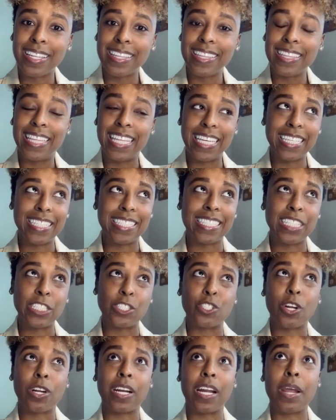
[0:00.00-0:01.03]
this and
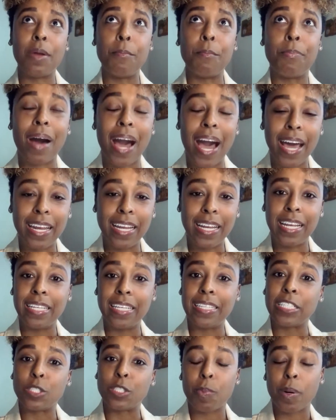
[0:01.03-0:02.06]
started embodying
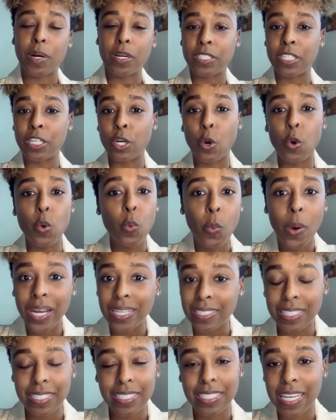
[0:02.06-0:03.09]
this person who
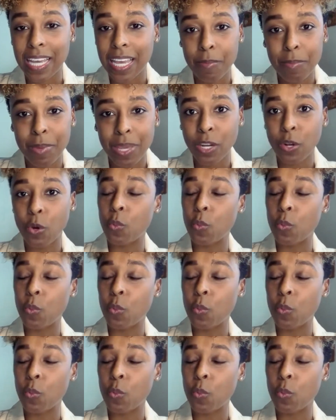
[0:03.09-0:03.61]
wasn't timid,